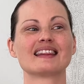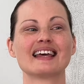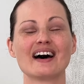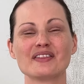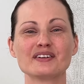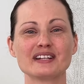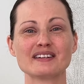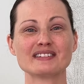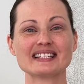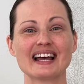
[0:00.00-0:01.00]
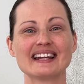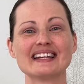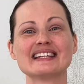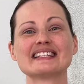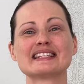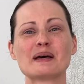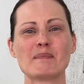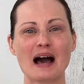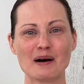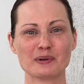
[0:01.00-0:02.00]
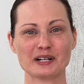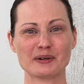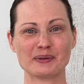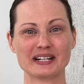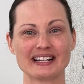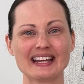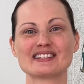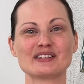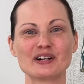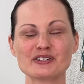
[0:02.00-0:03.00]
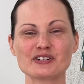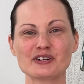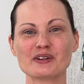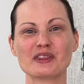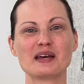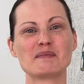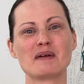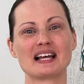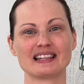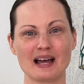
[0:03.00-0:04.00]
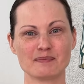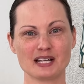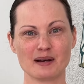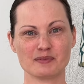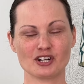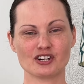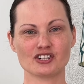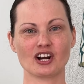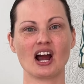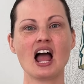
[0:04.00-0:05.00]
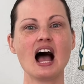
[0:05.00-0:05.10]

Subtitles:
The other downside is the power cord. It's larger than my laptop charger.